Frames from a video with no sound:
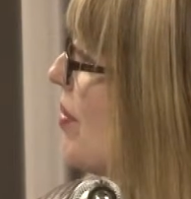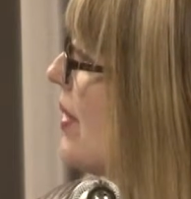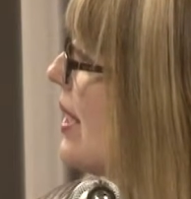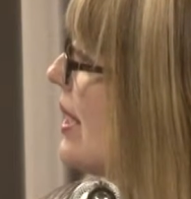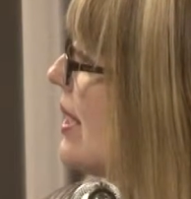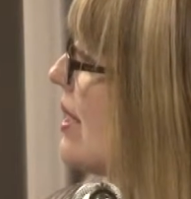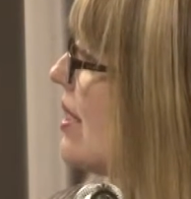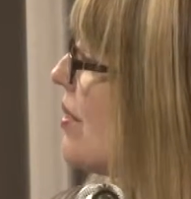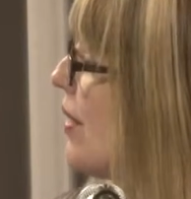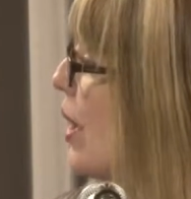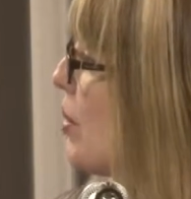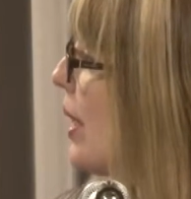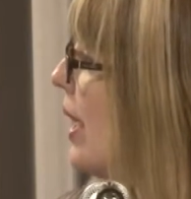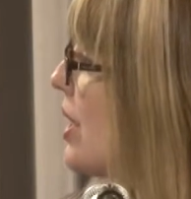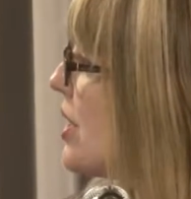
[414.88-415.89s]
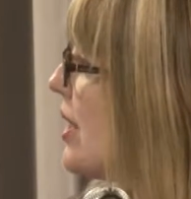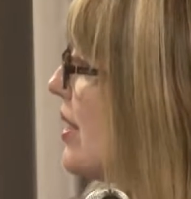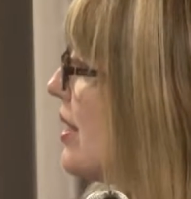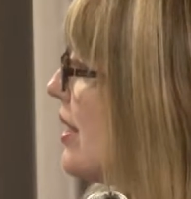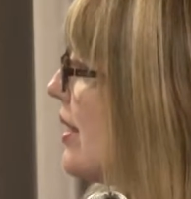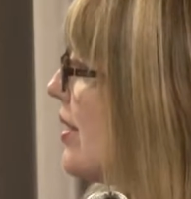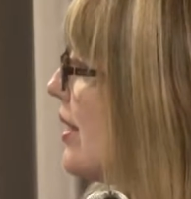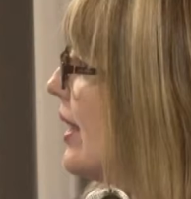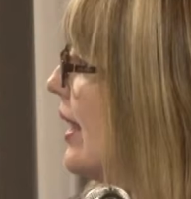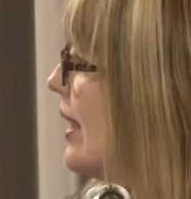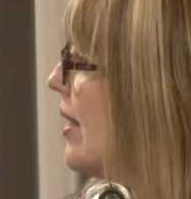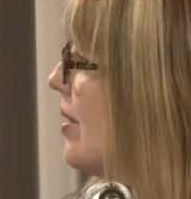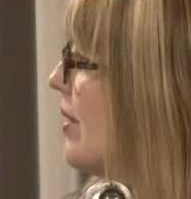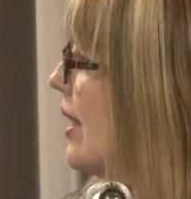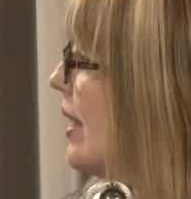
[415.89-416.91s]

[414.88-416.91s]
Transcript: This is a fabrication and delivery of